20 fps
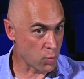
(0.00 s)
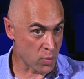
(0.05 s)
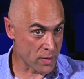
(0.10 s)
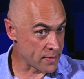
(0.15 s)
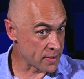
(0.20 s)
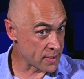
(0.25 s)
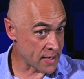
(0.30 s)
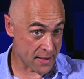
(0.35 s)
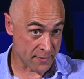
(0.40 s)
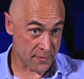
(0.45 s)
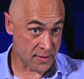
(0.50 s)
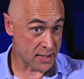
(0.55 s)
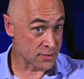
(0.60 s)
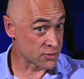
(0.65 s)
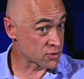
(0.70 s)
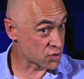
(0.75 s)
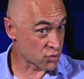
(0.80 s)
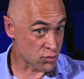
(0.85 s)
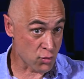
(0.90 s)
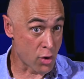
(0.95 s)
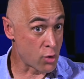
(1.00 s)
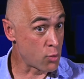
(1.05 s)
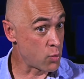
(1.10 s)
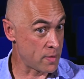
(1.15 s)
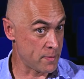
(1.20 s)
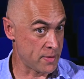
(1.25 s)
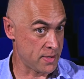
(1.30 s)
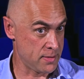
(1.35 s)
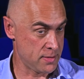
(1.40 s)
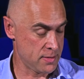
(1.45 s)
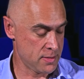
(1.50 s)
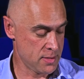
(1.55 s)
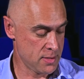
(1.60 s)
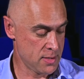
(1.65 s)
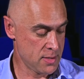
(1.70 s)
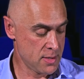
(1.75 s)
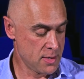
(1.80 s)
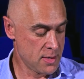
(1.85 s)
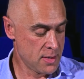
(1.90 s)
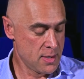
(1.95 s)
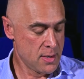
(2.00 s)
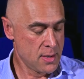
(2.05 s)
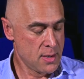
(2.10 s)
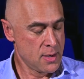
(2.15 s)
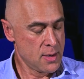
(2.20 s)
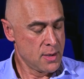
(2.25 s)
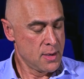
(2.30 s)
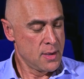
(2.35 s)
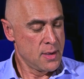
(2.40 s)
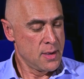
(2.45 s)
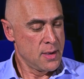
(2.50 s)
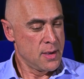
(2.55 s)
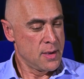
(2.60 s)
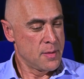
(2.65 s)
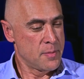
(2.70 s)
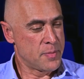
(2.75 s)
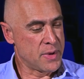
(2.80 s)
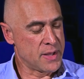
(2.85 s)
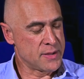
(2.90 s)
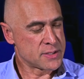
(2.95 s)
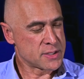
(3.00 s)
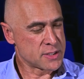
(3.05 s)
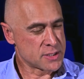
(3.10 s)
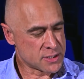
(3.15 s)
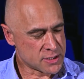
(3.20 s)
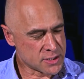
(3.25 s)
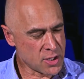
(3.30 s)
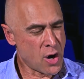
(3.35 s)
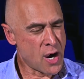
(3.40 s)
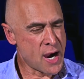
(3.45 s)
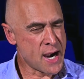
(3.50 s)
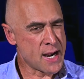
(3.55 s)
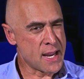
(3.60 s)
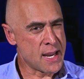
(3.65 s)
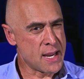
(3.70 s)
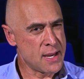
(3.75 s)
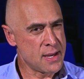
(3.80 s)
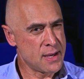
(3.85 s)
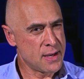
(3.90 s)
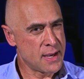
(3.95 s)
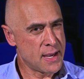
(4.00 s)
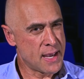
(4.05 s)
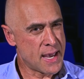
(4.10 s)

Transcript: women out there and strong women. But society